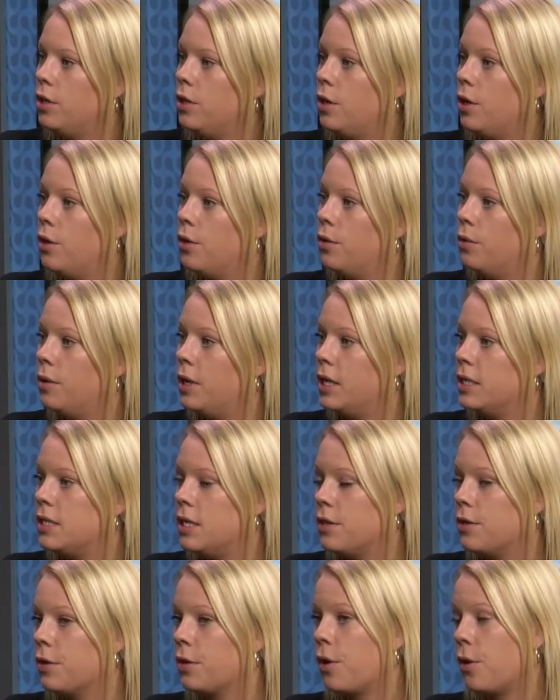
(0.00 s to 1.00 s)
You know, it's
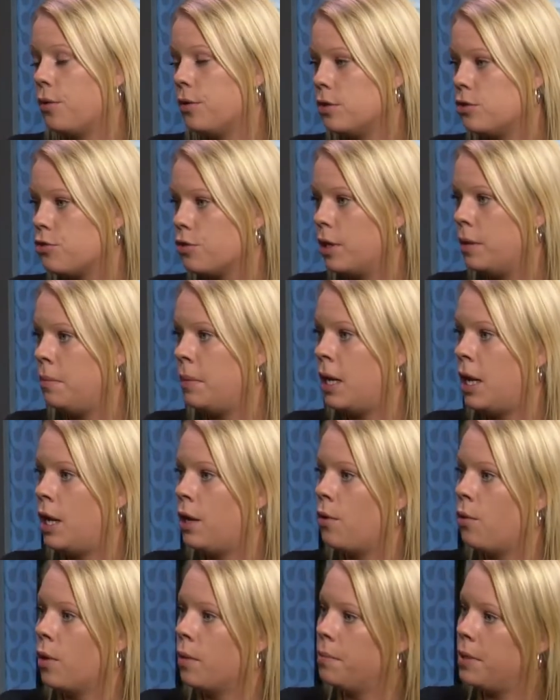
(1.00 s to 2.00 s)
either go to
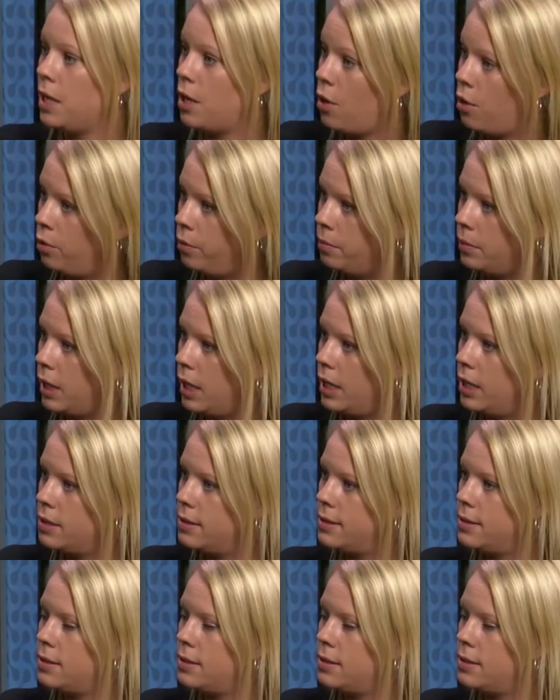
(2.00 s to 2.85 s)
treatment or be homeless.